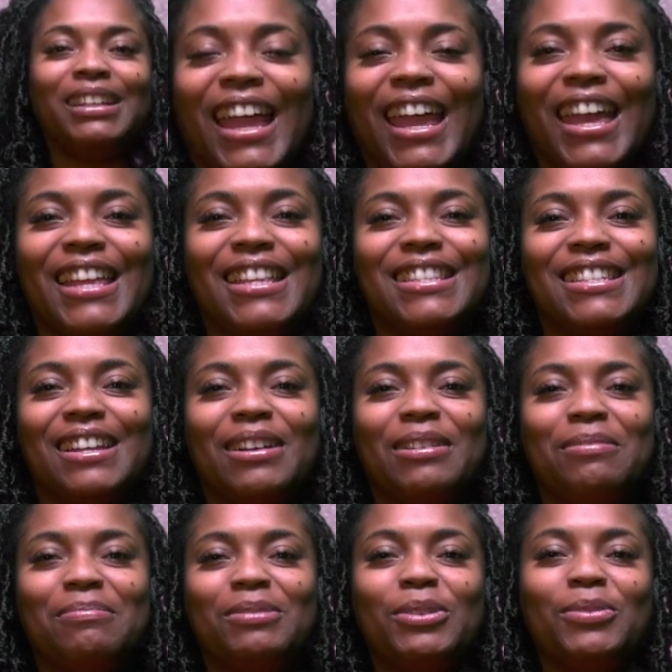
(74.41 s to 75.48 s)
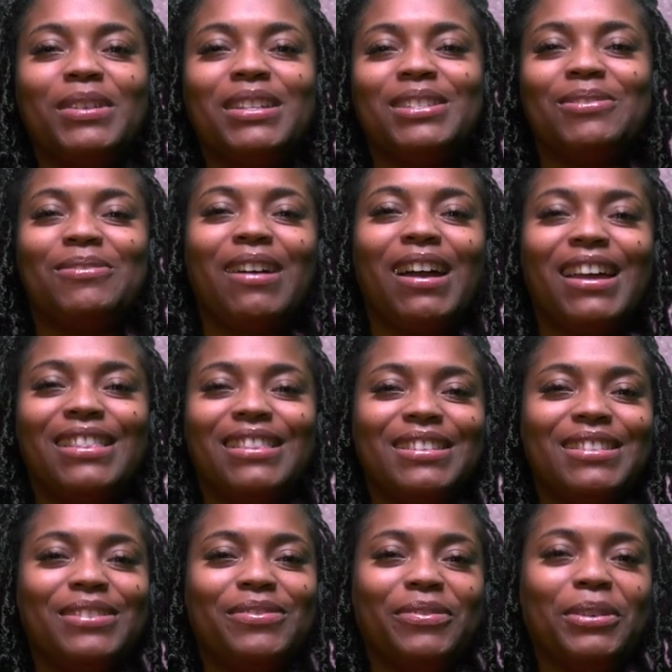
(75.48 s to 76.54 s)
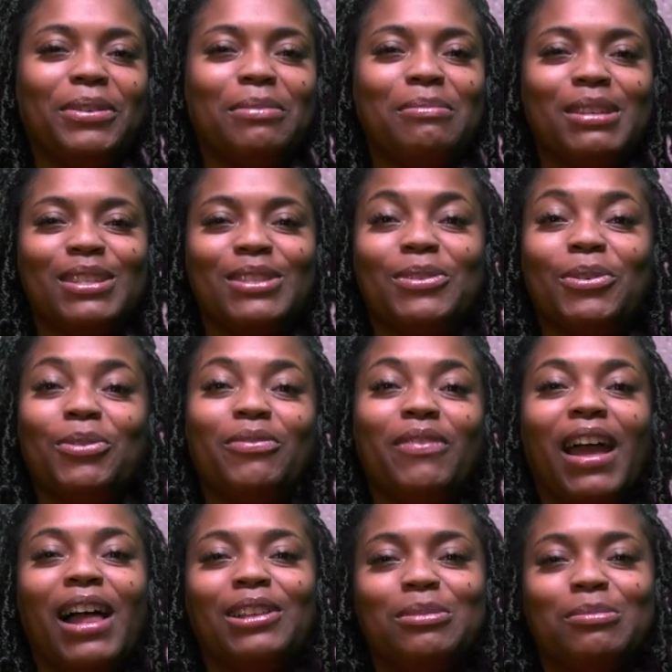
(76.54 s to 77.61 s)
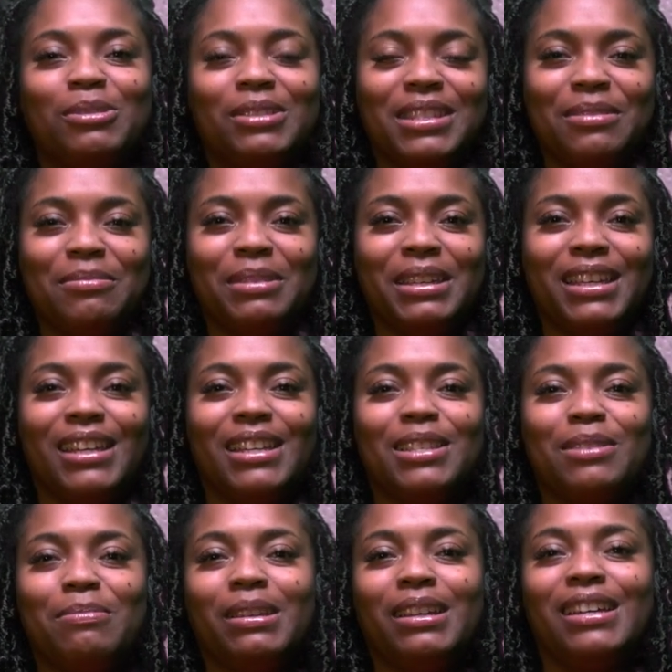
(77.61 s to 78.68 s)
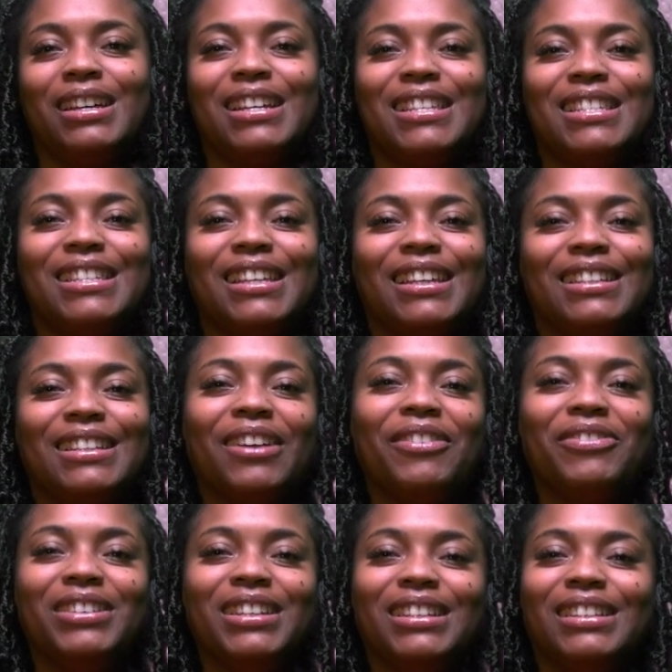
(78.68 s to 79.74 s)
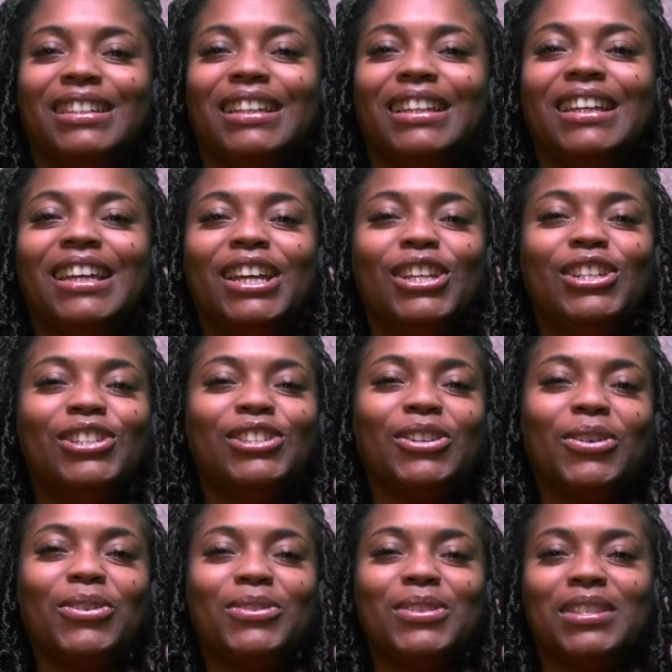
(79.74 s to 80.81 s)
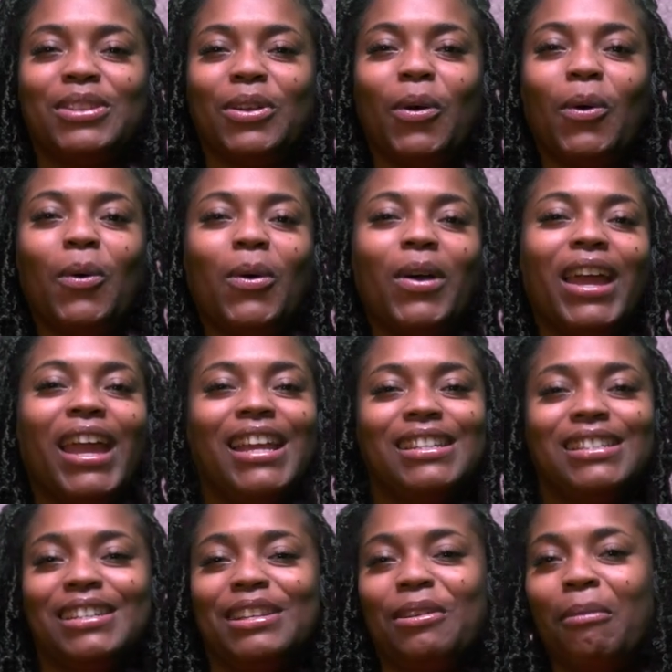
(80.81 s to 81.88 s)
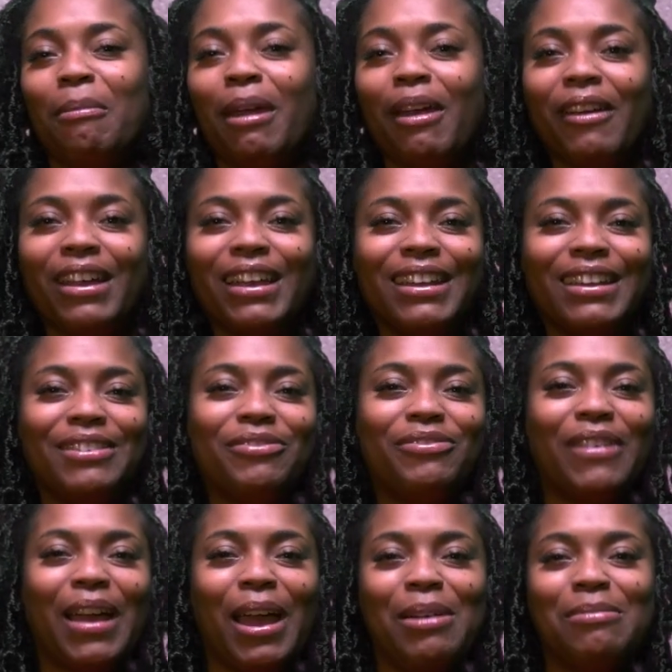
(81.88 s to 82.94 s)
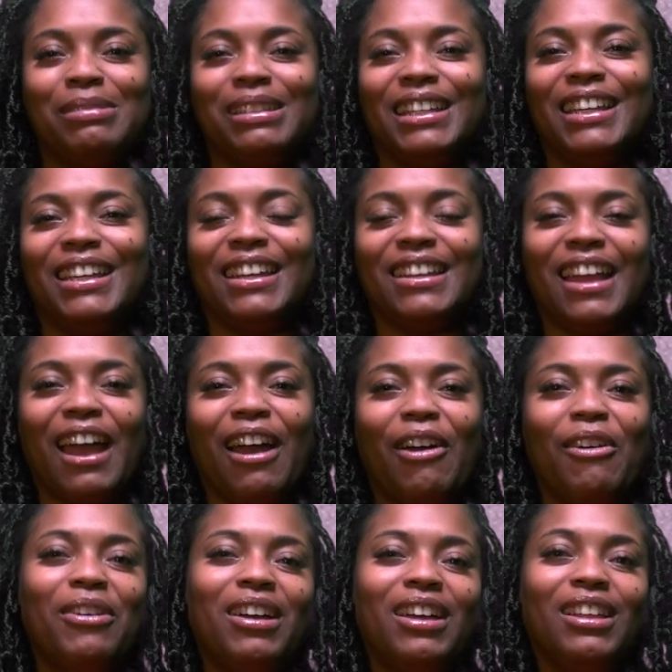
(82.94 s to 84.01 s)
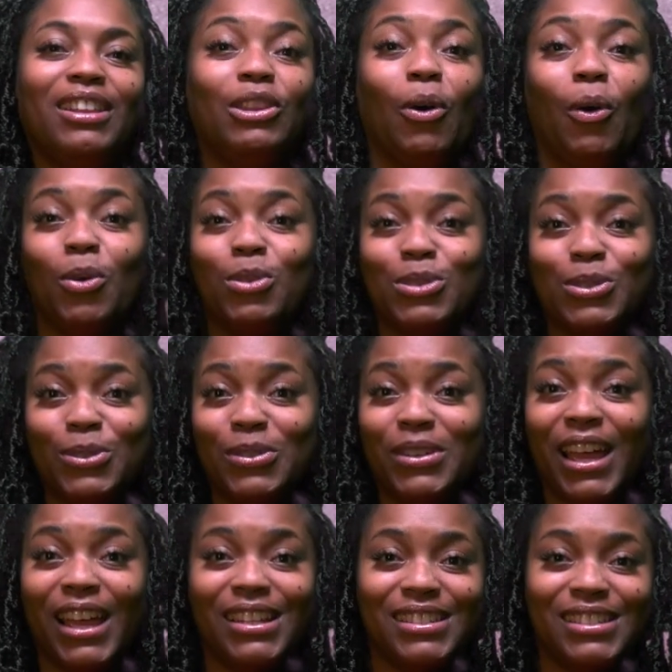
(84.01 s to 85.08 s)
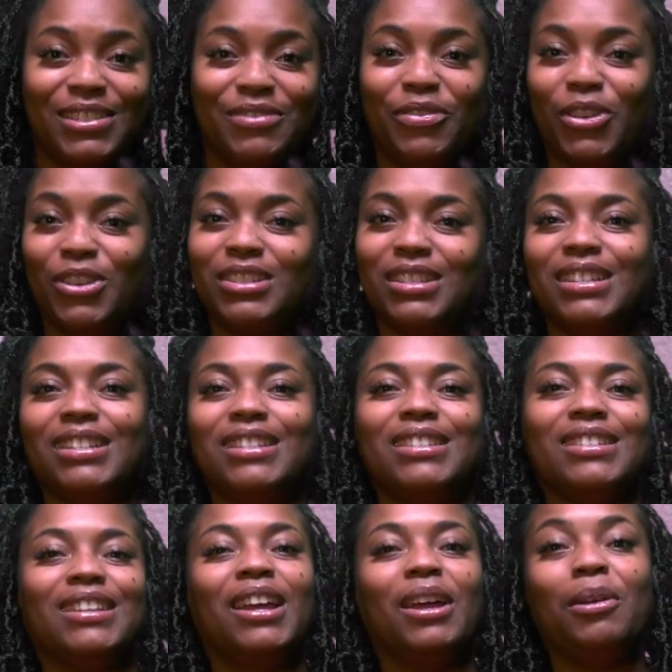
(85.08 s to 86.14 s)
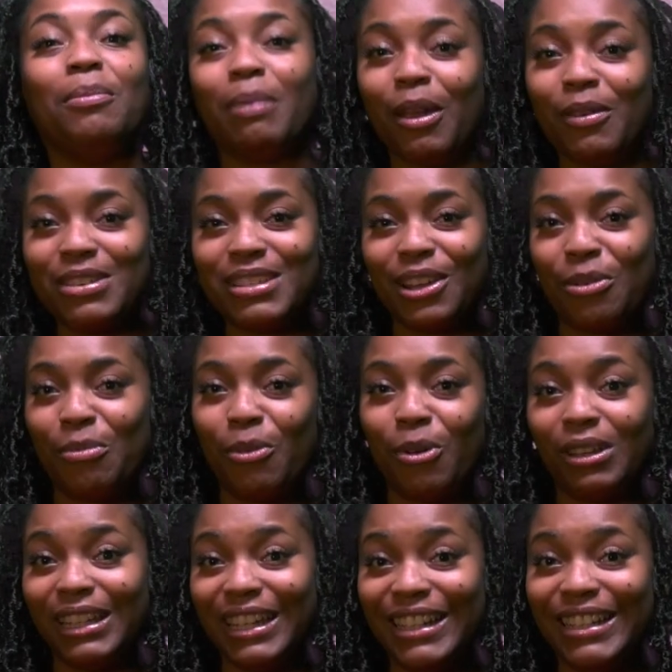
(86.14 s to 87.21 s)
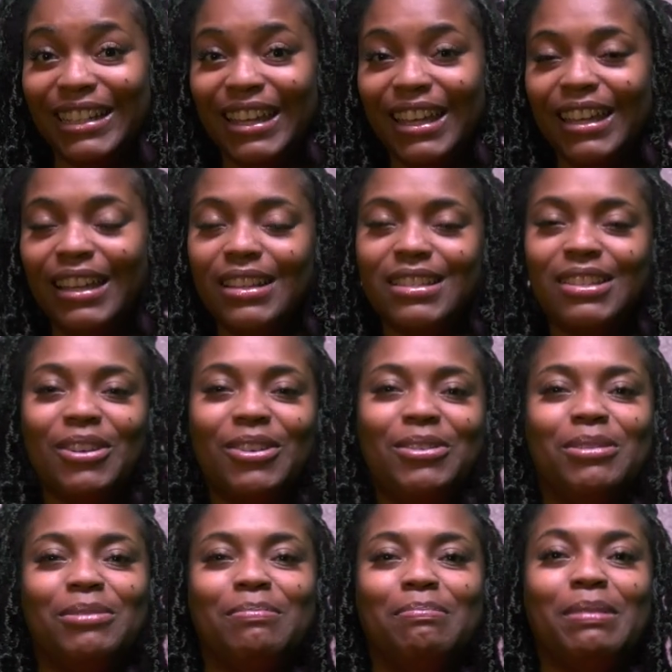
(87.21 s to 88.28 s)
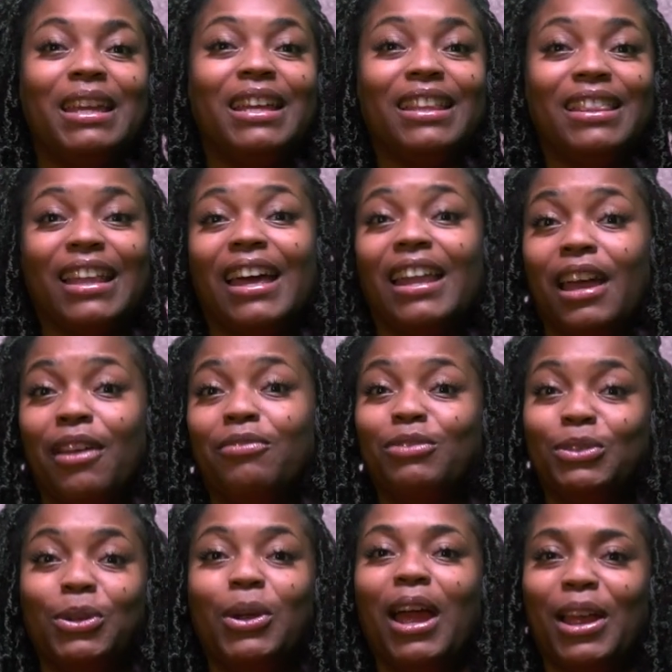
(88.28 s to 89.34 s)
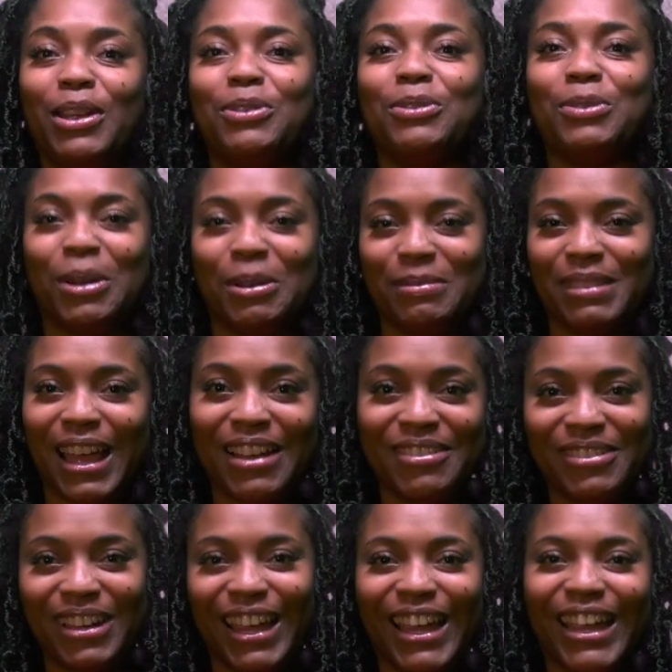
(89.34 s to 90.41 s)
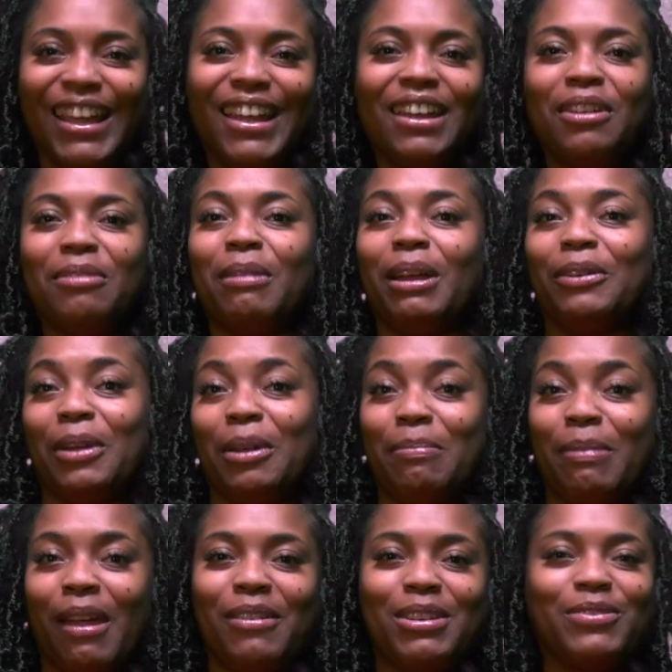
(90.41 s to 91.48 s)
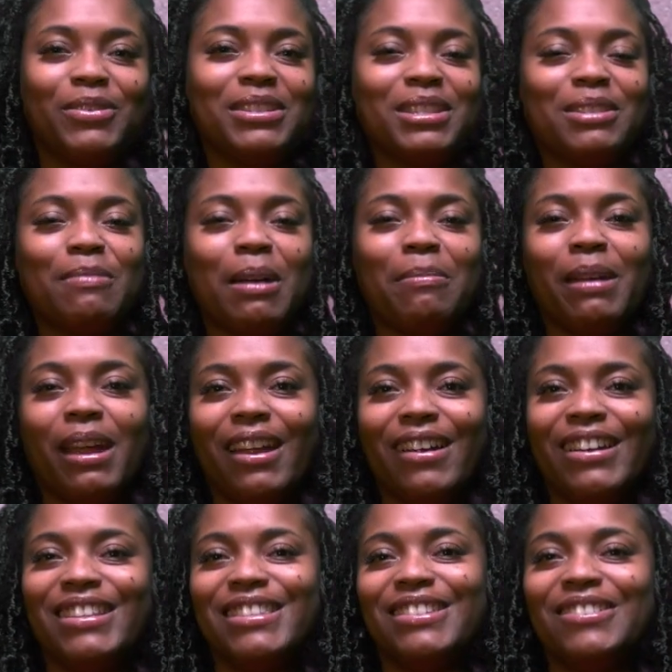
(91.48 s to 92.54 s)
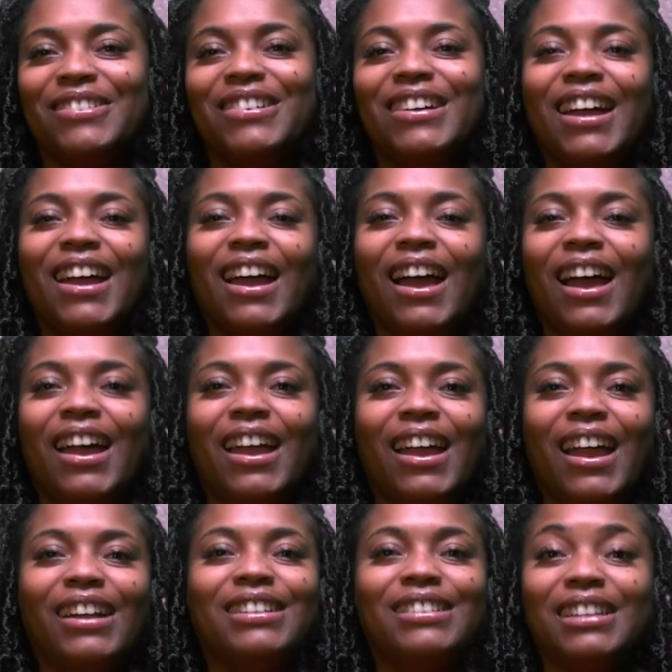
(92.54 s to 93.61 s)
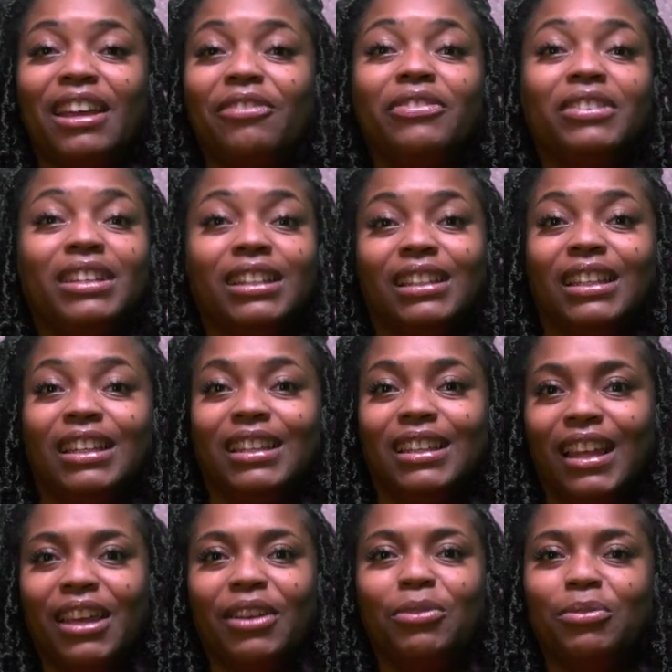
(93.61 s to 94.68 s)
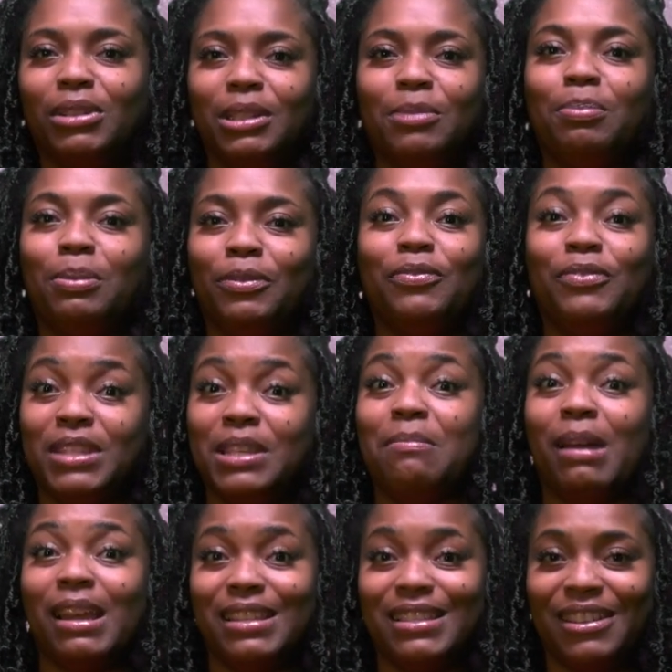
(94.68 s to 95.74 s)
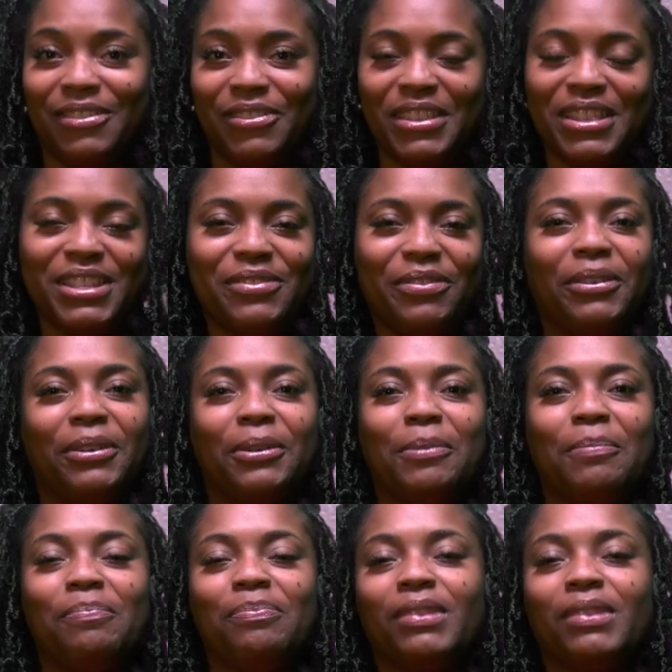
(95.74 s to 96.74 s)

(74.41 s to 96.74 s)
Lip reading: And the reason why this film is so valuable to me is because it definitely shows the whole Haitian American family and how the old school Haitian versus parents that are more lenient. So being that I grew up that way, my grandparents versus my parents, so I could definitely like really see myself in this film.